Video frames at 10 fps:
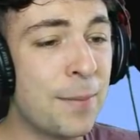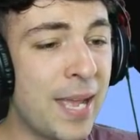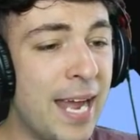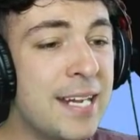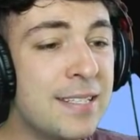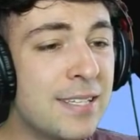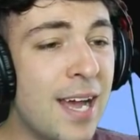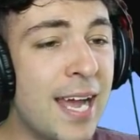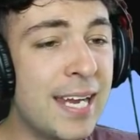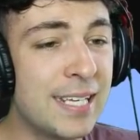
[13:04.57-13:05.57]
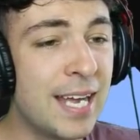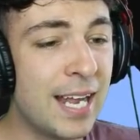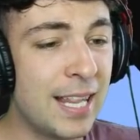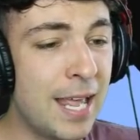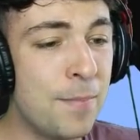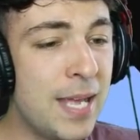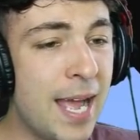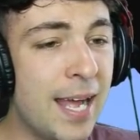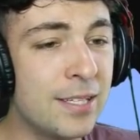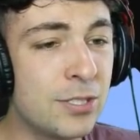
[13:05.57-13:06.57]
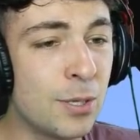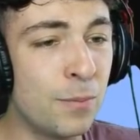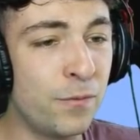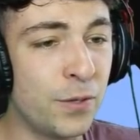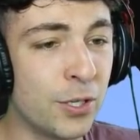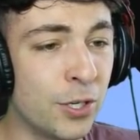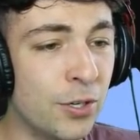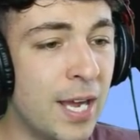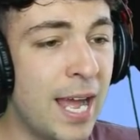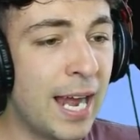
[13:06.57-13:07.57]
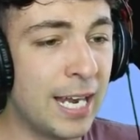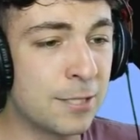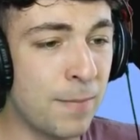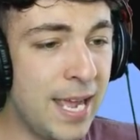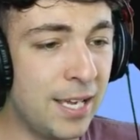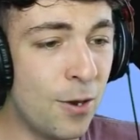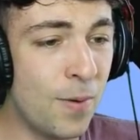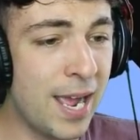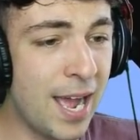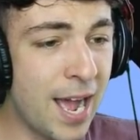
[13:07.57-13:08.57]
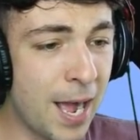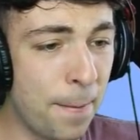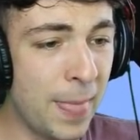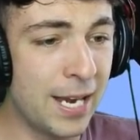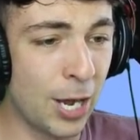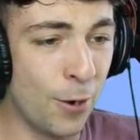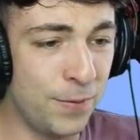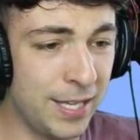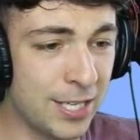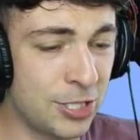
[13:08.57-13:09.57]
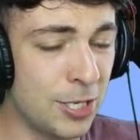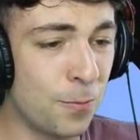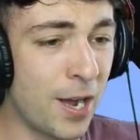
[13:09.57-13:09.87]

Let me head inside. Let me add some fuel. And let's make our way up. And hopefully this should